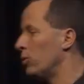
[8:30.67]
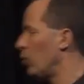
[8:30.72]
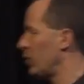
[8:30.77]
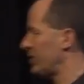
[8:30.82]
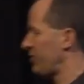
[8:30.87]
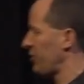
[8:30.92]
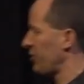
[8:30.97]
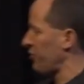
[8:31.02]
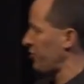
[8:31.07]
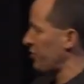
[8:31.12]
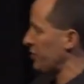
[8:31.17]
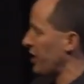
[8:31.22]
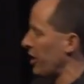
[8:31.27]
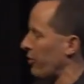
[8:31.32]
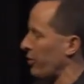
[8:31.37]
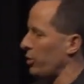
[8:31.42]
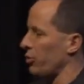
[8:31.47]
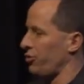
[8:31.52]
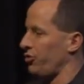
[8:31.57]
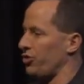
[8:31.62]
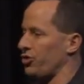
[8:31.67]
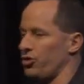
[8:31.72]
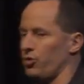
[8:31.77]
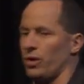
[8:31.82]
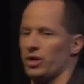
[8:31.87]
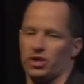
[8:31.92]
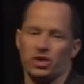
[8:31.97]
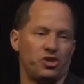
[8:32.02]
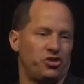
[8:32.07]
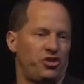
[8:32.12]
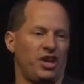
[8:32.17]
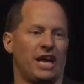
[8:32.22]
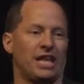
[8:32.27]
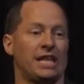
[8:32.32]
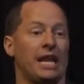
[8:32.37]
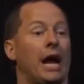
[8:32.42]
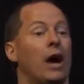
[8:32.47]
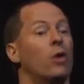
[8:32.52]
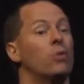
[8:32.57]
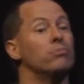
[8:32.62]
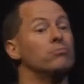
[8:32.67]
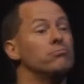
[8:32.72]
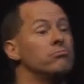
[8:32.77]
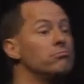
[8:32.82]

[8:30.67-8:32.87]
What's the scenario or situation? Just yell it out.